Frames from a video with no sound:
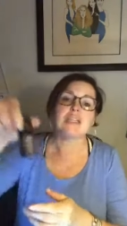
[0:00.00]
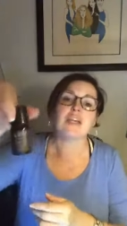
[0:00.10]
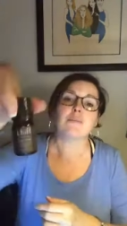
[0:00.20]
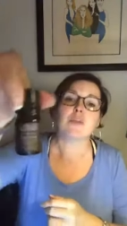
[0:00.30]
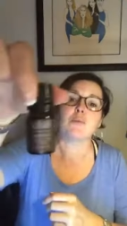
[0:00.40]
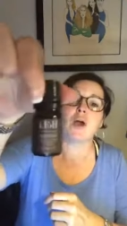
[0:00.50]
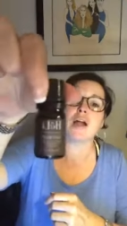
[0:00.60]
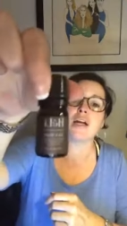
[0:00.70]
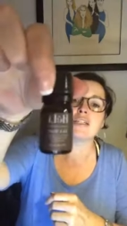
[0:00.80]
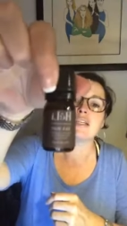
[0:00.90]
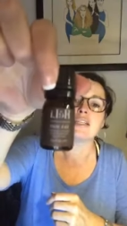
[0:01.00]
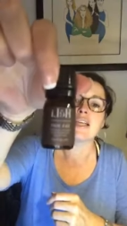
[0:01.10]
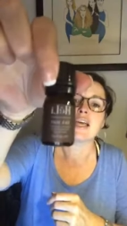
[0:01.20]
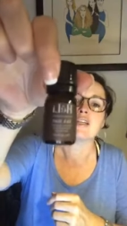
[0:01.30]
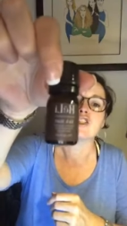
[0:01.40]
The name of the product
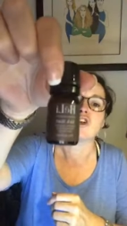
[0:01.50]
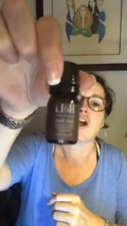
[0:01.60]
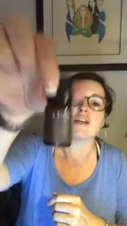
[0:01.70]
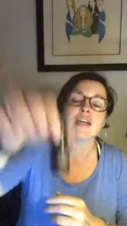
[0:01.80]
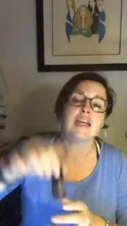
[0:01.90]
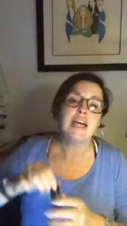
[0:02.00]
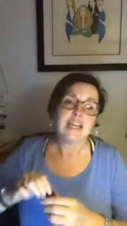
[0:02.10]
is Kickstart.